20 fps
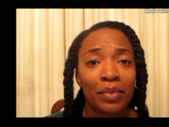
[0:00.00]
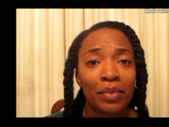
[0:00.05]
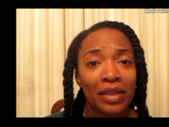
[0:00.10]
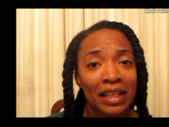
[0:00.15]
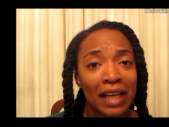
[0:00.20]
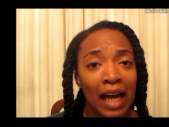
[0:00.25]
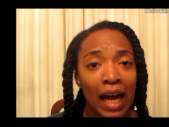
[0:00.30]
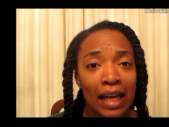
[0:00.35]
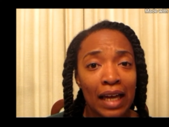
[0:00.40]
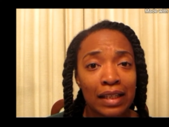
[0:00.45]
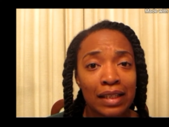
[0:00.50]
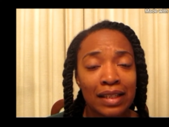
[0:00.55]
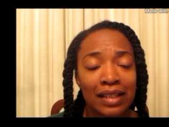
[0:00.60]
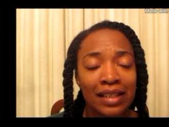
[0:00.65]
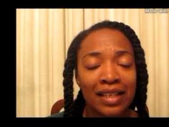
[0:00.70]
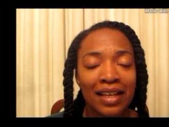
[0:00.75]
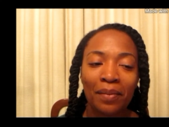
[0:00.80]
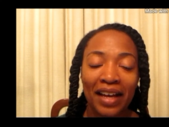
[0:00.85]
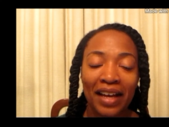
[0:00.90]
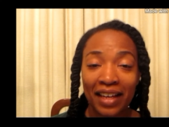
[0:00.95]
be nice.
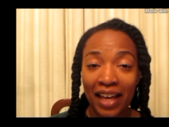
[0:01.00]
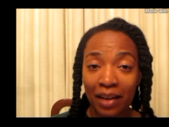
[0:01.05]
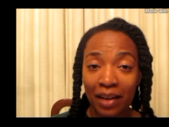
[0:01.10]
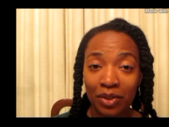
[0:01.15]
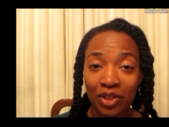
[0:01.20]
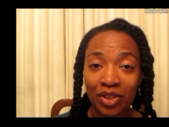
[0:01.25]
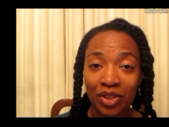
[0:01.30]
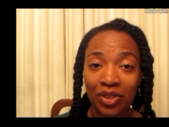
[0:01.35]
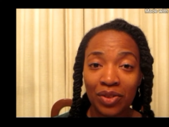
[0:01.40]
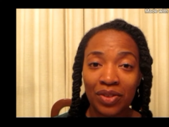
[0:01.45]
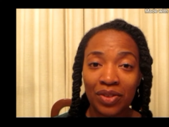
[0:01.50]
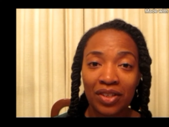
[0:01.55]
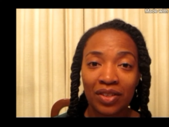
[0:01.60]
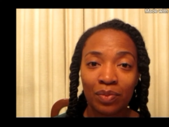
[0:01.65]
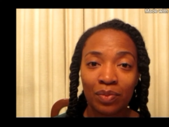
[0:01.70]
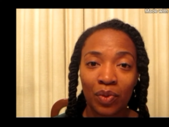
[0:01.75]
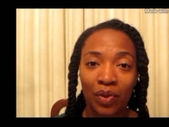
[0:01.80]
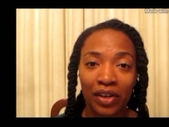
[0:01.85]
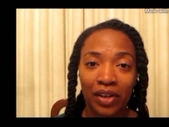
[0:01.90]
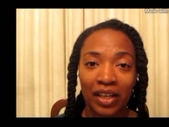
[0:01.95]
Um, I came to you
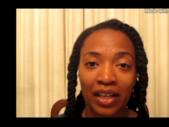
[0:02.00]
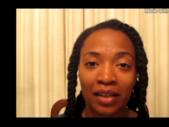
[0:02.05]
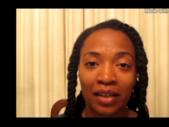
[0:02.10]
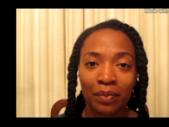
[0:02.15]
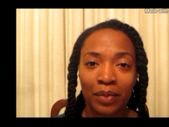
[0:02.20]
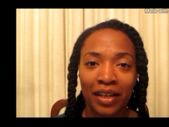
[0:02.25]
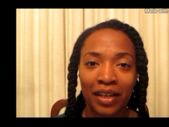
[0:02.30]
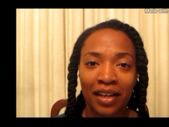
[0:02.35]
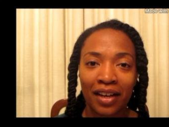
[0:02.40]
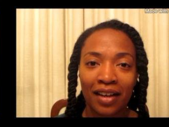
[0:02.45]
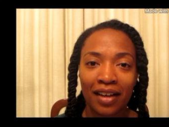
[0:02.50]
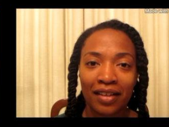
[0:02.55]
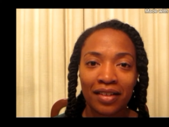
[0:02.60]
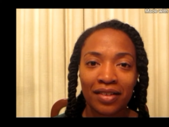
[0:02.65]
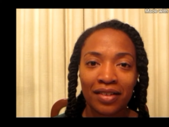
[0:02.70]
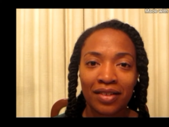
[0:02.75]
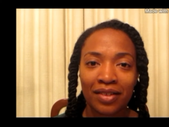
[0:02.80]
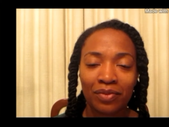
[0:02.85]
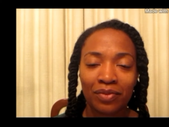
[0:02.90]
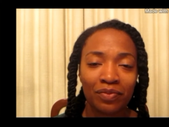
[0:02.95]
this morning
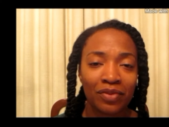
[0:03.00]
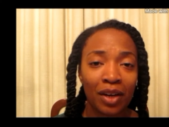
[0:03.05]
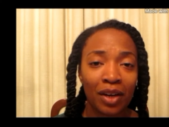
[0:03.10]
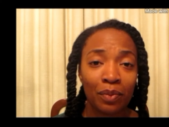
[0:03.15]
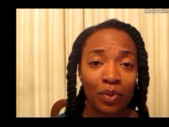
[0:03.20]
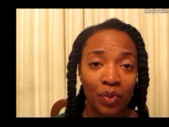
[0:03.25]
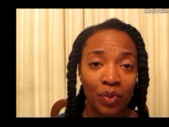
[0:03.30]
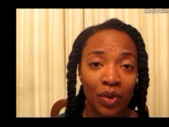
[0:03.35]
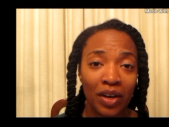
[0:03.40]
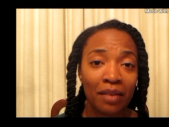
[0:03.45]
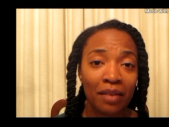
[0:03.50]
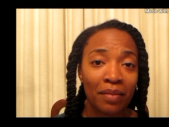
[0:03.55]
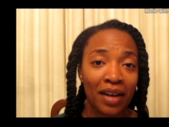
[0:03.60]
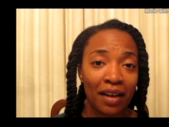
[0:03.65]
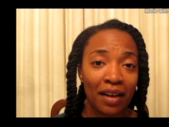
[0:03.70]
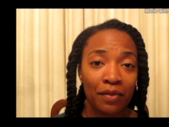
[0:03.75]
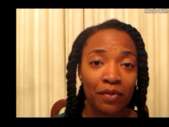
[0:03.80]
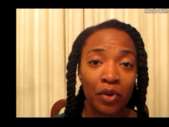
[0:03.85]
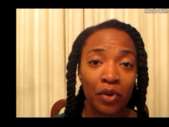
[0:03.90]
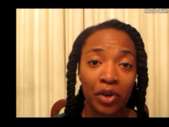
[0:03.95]
because, number one,
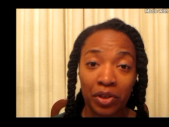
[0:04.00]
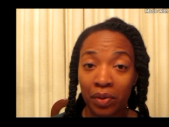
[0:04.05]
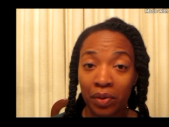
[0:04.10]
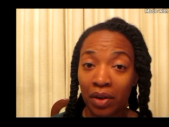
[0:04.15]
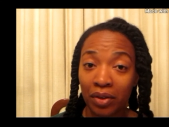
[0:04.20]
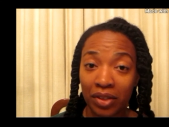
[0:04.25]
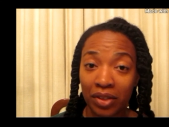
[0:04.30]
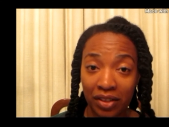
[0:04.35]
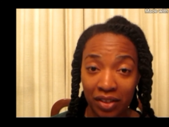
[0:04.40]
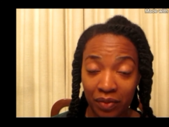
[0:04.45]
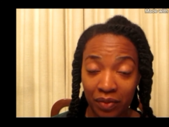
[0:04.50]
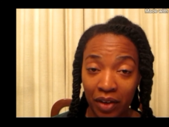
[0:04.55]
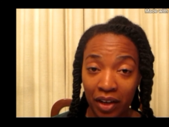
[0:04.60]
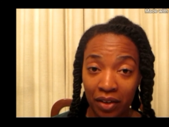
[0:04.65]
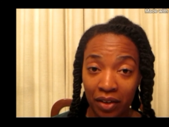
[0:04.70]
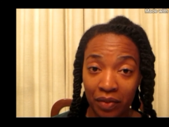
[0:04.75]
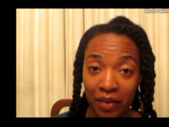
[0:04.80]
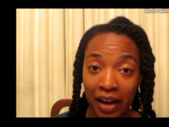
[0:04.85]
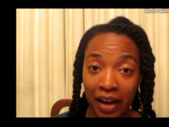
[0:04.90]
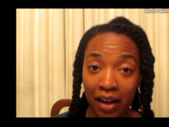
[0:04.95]
my four-year-old isn't
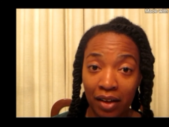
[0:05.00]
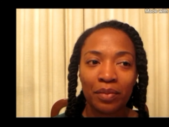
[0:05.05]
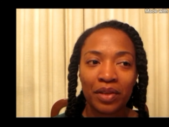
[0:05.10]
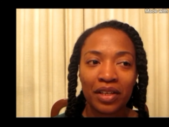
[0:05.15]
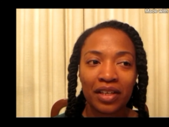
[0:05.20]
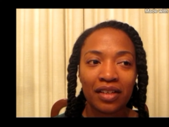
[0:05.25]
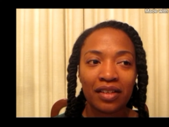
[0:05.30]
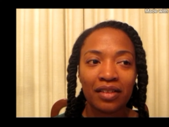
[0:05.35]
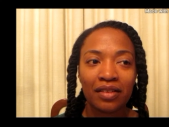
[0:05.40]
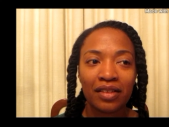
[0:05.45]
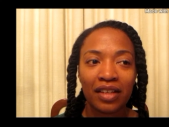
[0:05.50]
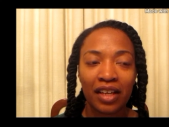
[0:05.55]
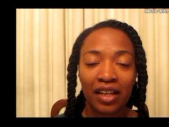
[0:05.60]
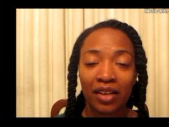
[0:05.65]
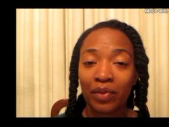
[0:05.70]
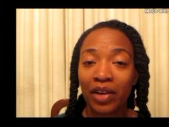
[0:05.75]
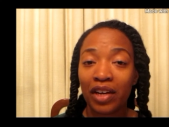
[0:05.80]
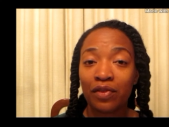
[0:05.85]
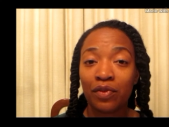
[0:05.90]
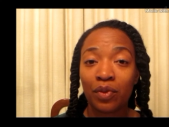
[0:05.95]
running around. I'll be
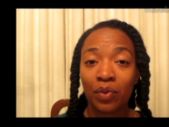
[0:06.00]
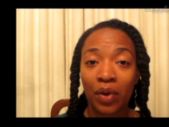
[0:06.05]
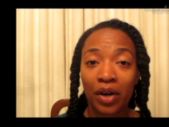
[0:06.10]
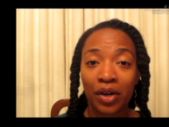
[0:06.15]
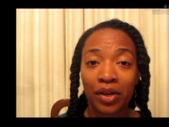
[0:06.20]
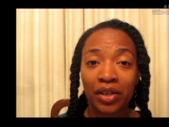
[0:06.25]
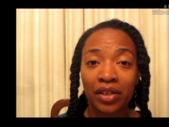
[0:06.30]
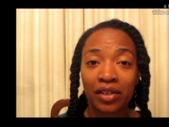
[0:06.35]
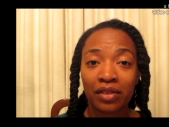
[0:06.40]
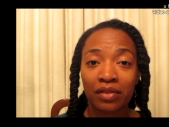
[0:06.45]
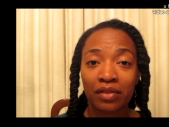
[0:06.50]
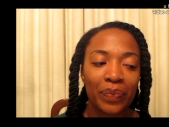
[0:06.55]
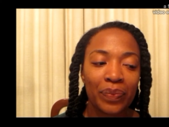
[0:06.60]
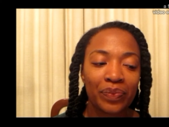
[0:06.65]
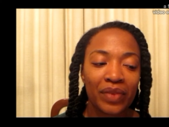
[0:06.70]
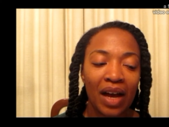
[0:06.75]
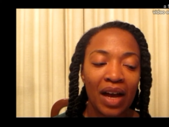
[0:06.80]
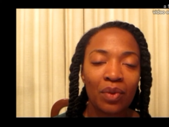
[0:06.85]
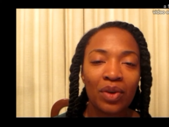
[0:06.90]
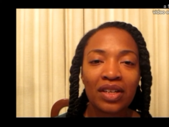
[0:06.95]
getting ready for work.
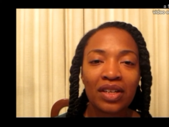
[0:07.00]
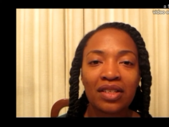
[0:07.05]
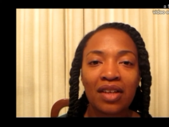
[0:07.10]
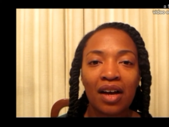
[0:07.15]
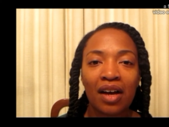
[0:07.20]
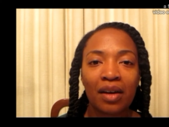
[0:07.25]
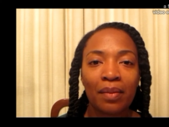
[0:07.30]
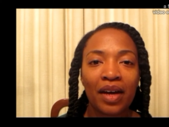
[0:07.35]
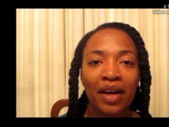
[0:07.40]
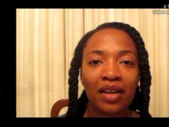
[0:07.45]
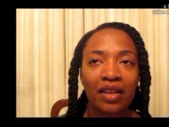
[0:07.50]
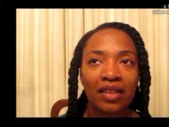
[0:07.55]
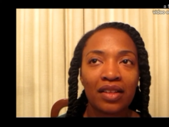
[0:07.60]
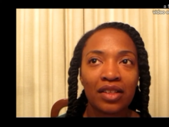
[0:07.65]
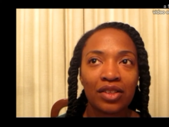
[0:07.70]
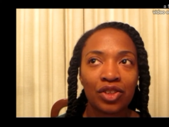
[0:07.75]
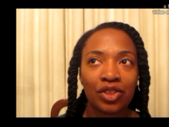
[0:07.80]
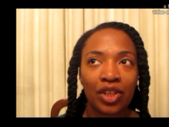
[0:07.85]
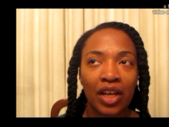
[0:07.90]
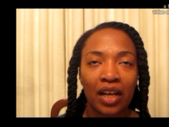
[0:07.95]
I want to talk about on
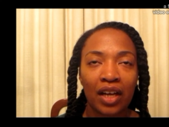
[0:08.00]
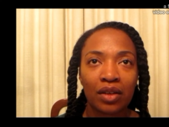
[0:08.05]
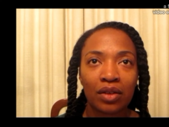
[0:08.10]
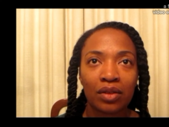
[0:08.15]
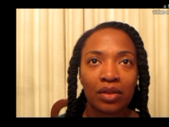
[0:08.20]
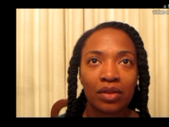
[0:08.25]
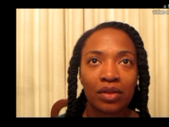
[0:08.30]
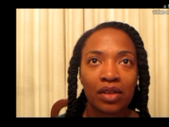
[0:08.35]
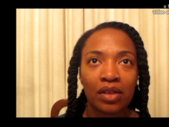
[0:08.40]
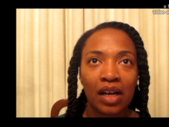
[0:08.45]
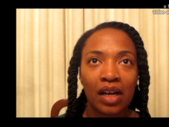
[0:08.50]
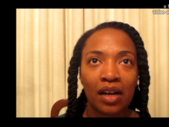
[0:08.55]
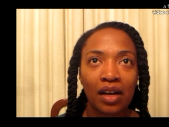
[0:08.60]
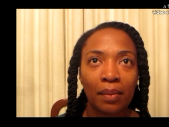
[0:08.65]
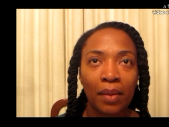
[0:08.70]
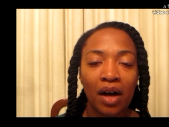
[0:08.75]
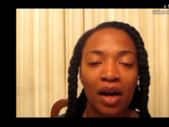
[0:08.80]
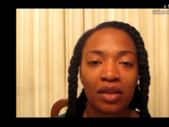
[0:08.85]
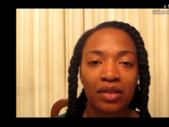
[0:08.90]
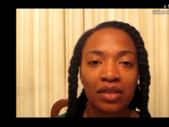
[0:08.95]
this channel
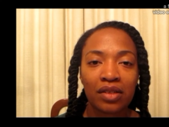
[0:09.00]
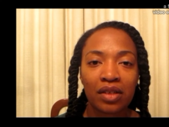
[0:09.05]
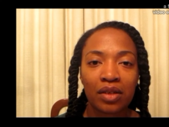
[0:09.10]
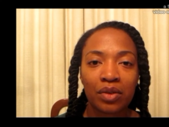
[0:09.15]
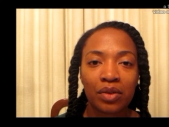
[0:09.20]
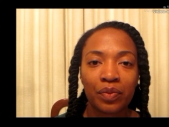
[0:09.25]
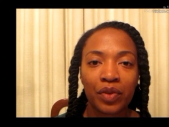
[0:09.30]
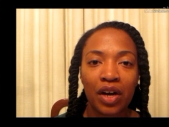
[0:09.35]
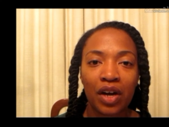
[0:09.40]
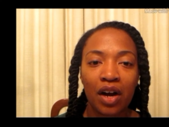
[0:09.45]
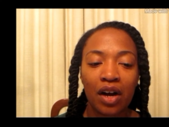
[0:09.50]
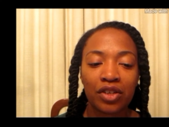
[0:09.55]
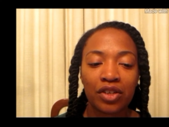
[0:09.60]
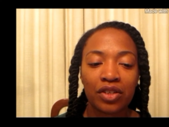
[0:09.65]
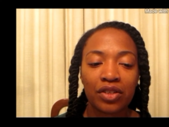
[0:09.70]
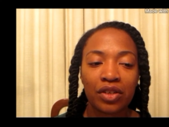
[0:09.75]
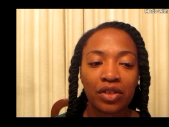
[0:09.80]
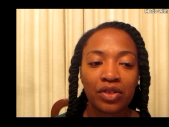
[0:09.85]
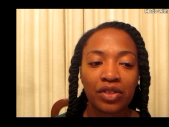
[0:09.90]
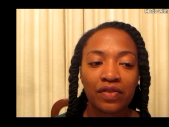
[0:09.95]
um, also in regard
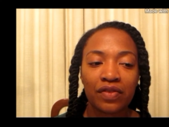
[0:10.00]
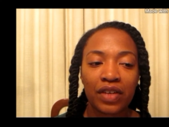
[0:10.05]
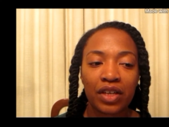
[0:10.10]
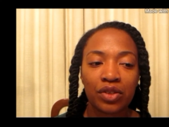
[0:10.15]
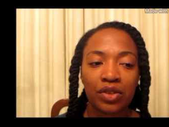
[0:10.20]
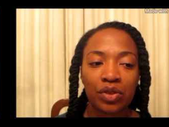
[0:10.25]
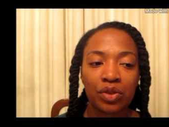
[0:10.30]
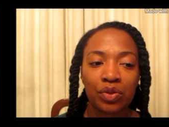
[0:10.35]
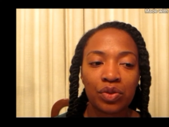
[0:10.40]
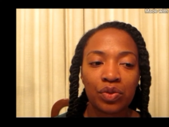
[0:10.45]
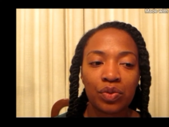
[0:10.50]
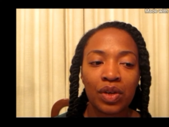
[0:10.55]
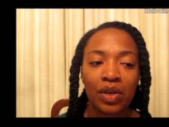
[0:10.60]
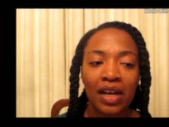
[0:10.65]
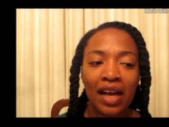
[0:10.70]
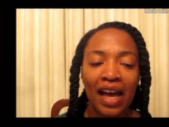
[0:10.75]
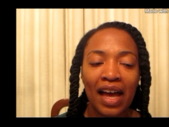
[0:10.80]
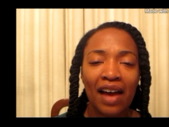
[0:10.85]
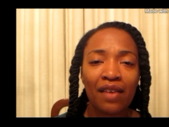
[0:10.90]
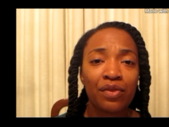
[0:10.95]
to those of us who
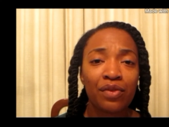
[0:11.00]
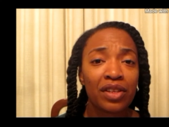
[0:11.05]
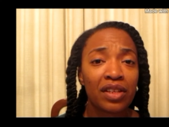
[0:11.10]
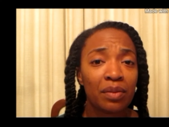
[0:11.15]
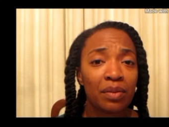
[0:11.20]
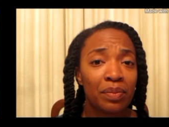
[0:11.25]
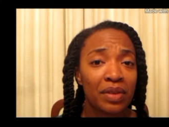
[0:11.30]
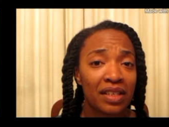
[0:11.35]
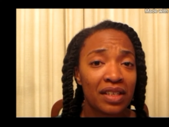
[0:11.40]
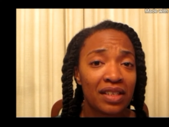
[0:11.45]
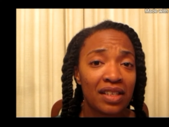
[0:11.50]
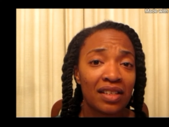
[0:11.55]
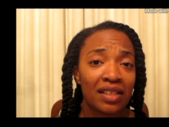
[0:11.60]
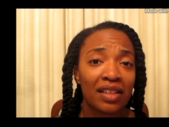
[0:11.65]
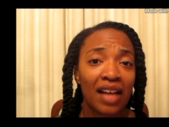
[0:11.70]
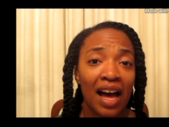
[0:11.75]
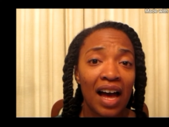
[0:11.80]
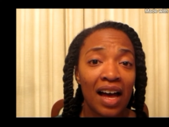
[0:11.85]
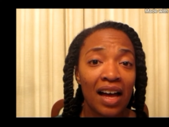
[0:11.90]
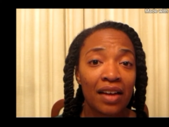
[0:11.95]
have really busy
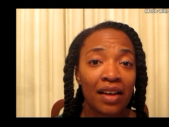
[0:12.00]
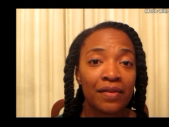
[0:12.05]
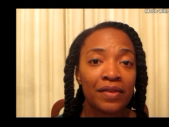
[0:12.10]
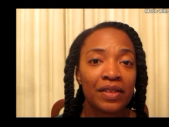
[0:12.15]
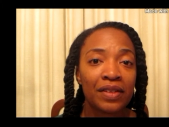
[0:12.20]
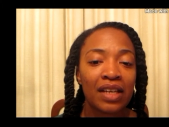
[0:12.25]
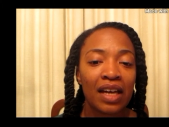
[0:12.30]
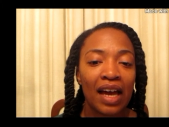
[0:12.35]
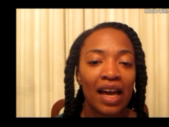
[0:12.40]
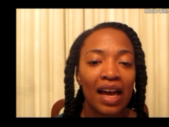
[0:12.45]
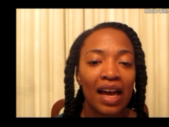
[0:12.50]
lives